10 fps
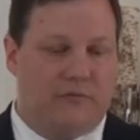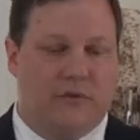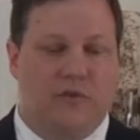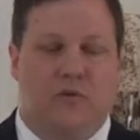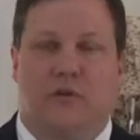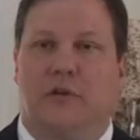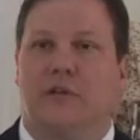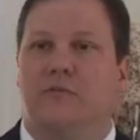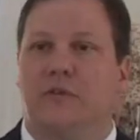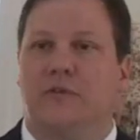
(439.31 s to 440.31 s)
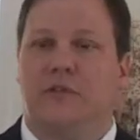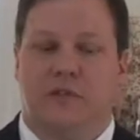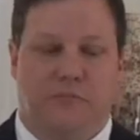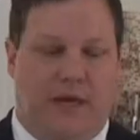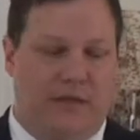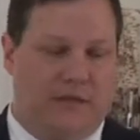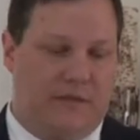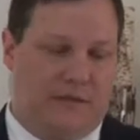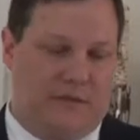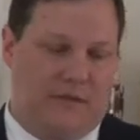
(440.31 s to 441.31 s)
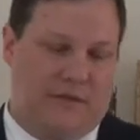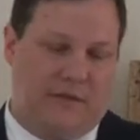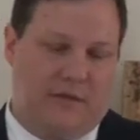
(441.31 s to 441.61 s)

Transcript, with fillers: and restore Israel's independence.